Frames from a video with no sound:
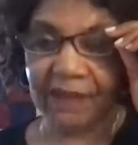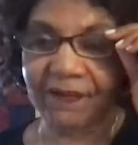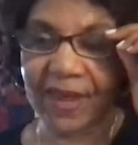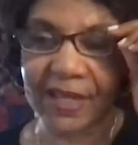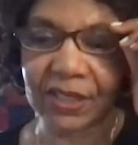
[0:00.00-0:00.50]

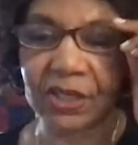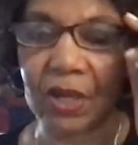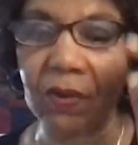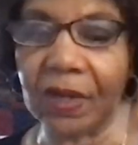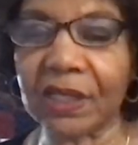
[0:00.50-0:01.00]
advance
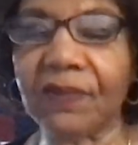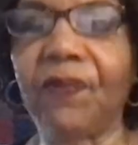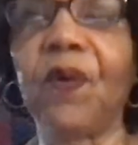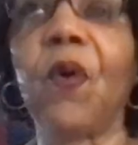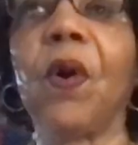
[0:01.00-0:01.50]
notice
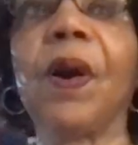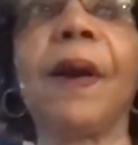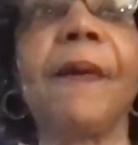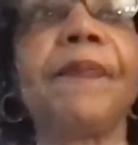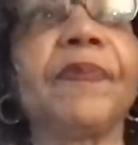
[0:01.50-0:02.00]

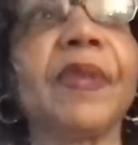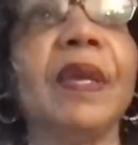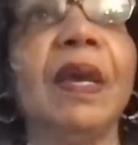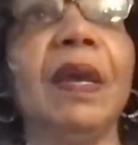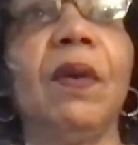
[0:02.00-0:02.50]
for
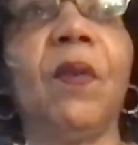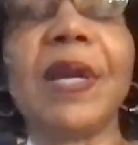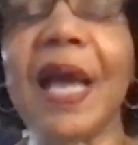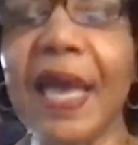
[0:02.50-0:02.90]
when I